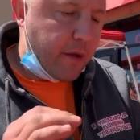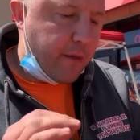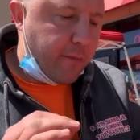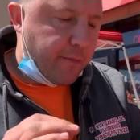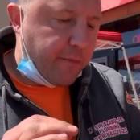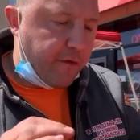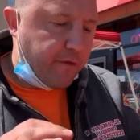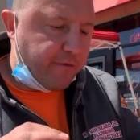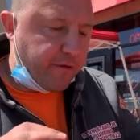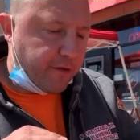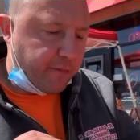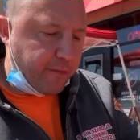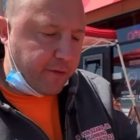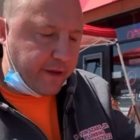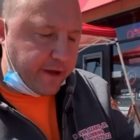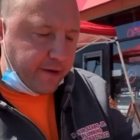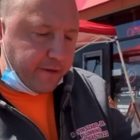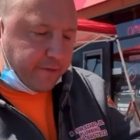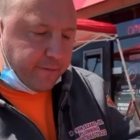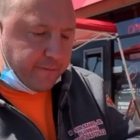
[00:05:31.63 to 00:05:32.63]
perfect
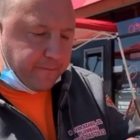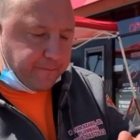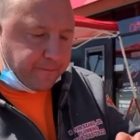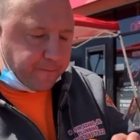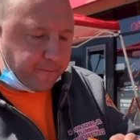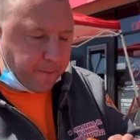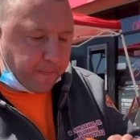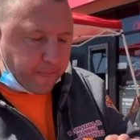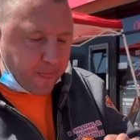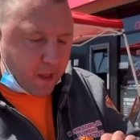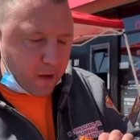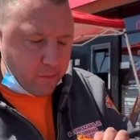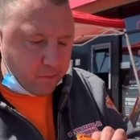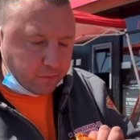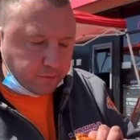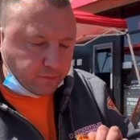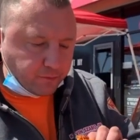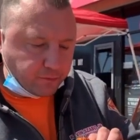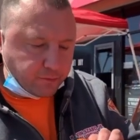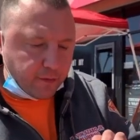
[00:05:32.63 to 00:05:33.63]
blend
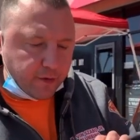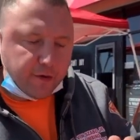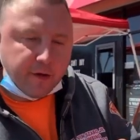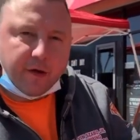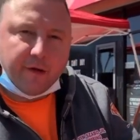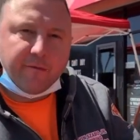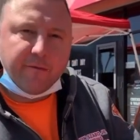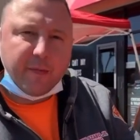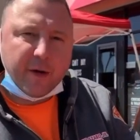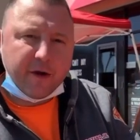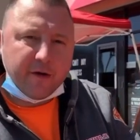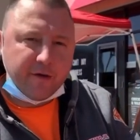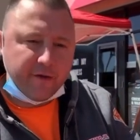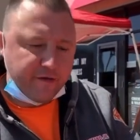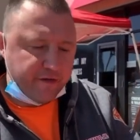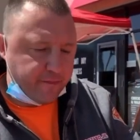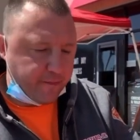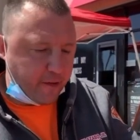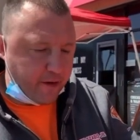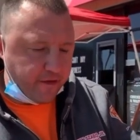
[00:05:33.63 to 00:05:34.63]
of butter and
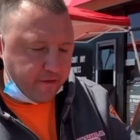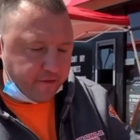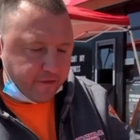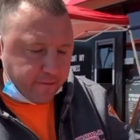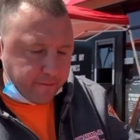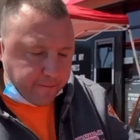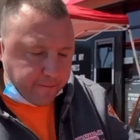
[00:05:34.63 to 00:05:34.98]
spice.